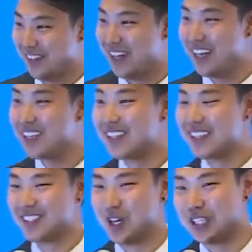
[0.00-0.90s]
right?
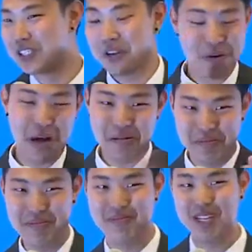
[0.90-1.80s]
So I just said, Okay,
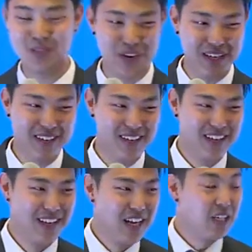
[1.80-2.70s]
that's fine.
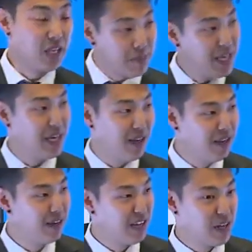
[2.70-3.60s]
To me,
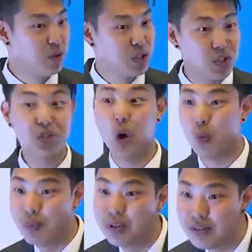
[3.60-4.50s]
it was just
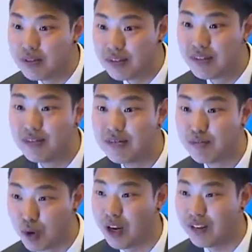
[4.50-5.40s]
soap,
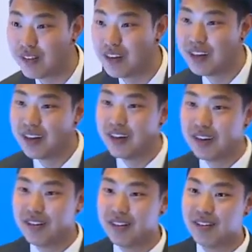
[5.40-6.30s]
right?
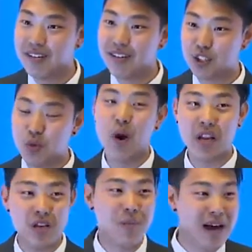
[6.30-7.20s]
She
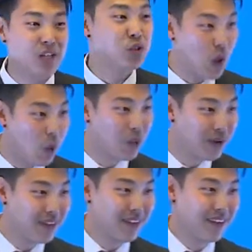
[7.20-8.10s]
wanted to buy soap.
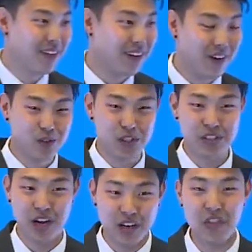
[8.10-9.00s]
You know,
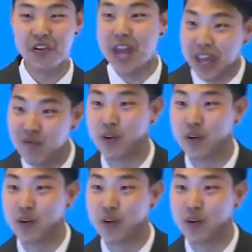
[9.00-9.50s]
just another name